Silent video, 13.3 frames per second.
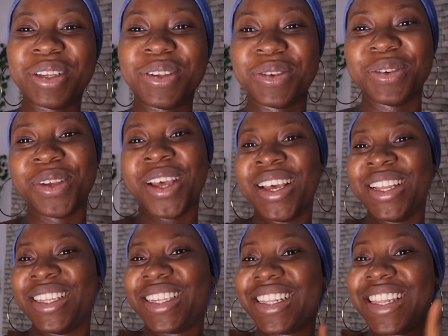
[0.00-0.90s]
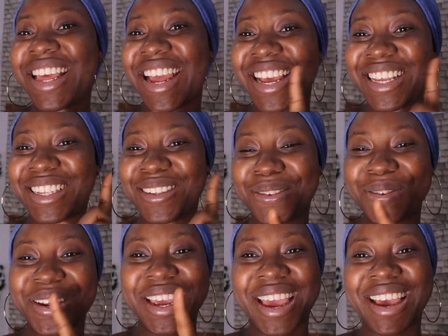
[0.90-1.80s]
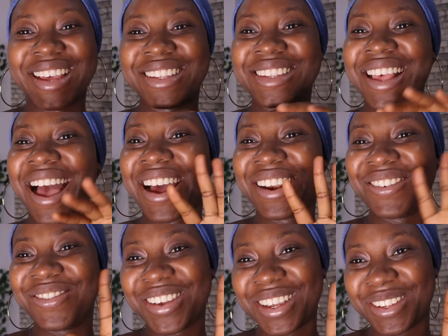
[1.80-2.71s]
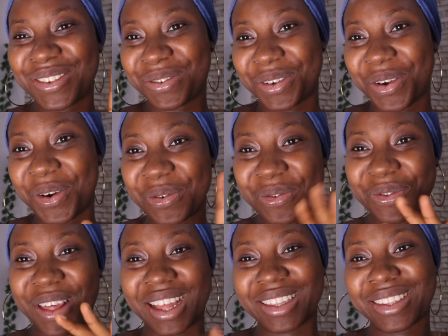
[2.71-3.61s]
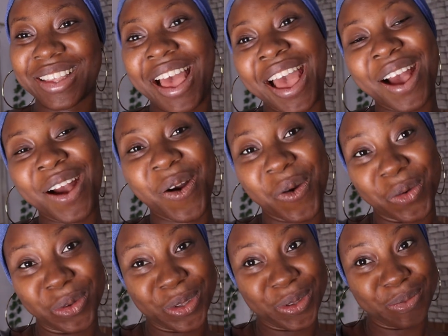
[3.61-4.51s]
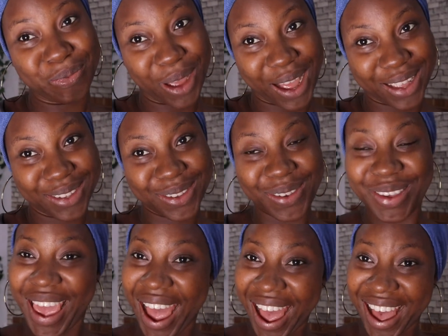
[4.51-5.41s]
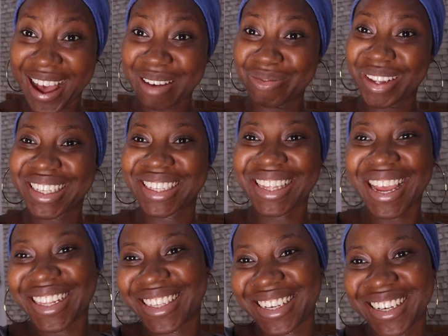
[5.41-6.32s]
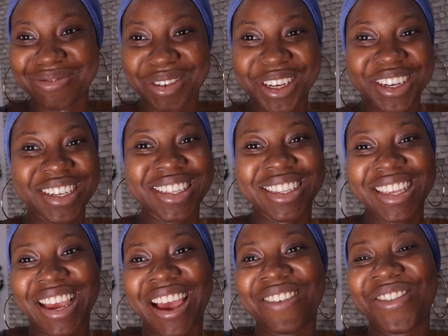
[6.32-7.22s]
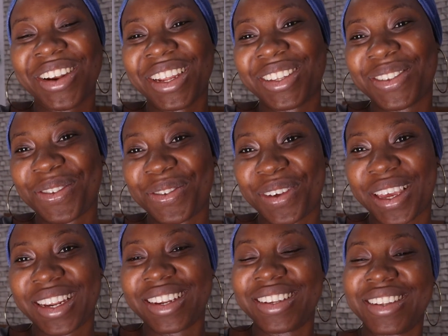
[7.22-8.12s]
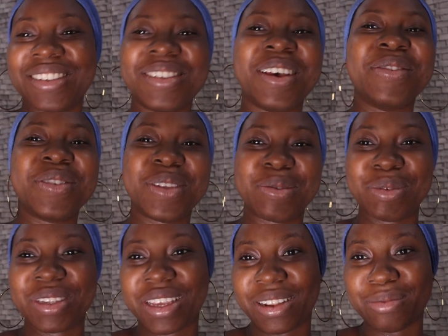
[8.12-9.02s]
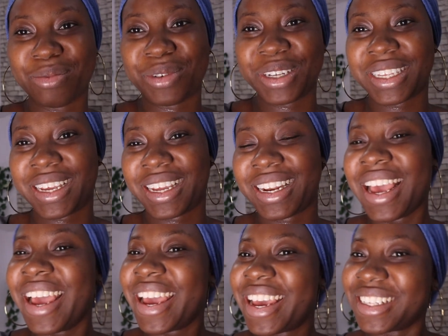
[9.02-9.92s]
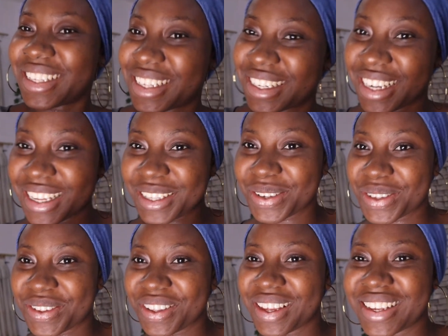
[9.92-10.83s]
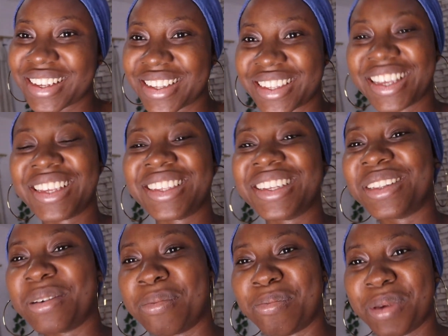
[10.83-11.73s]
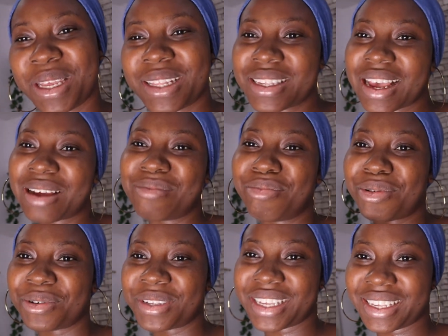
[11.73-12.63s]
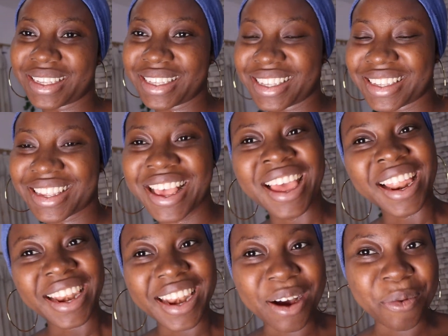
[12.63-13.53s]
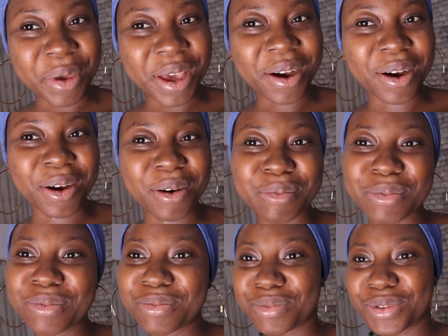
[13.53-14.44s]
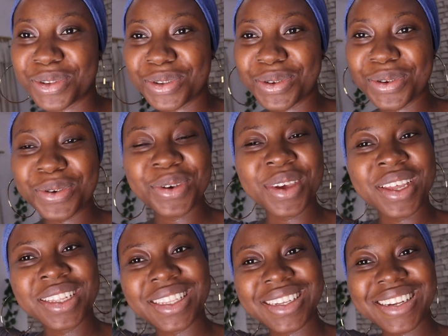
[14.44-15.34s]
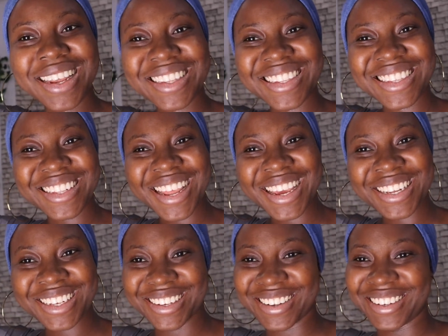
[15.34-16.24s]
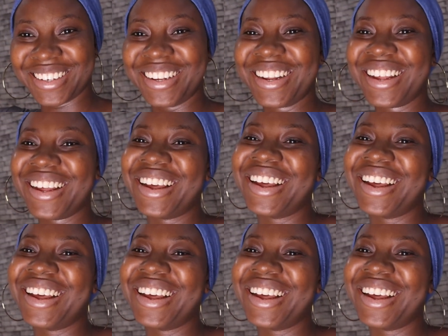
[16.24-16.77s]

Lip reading: So today is 3 years anniversary of that call to bar. So yeah, I'm excited because every little thing deserves to be celebrated. It's in the little things, it's in the bits and processes that we come to the destination.